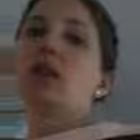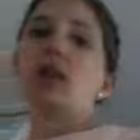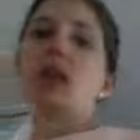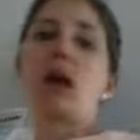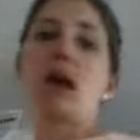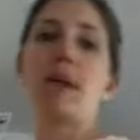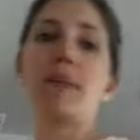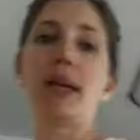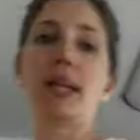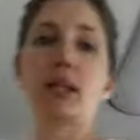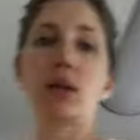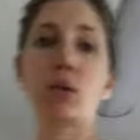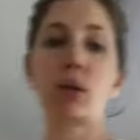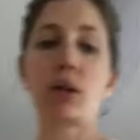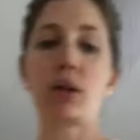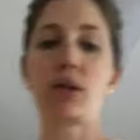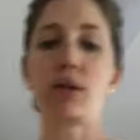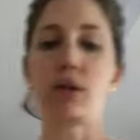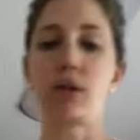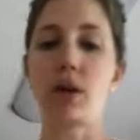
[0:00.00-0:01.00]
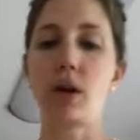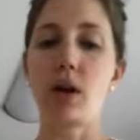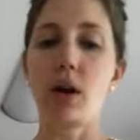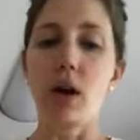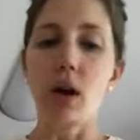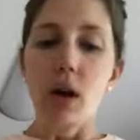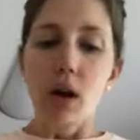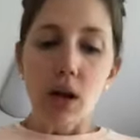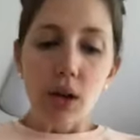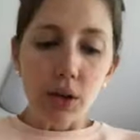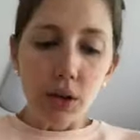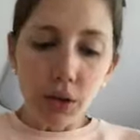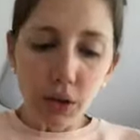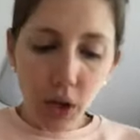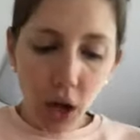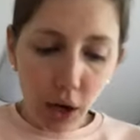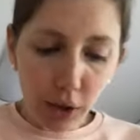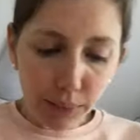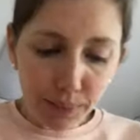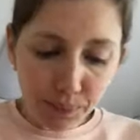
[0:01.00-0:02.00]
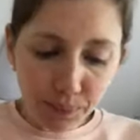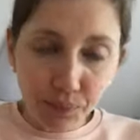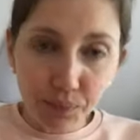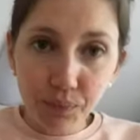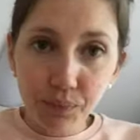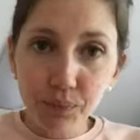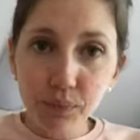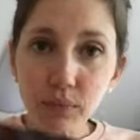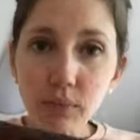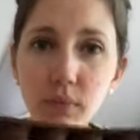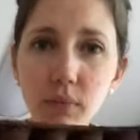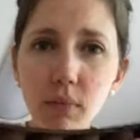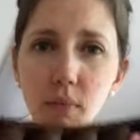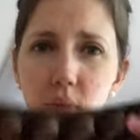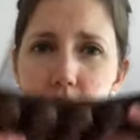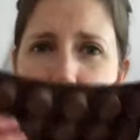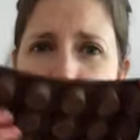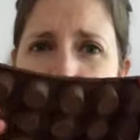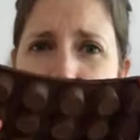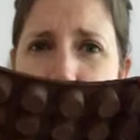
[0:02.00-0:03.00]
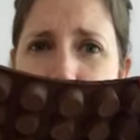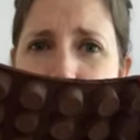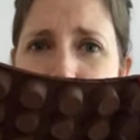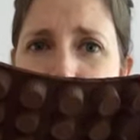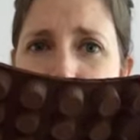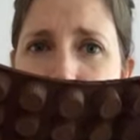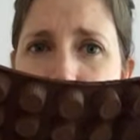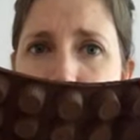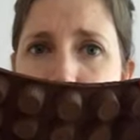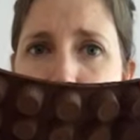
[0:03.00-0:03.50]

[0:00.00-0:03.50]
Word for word: That makes it worse. So I've got these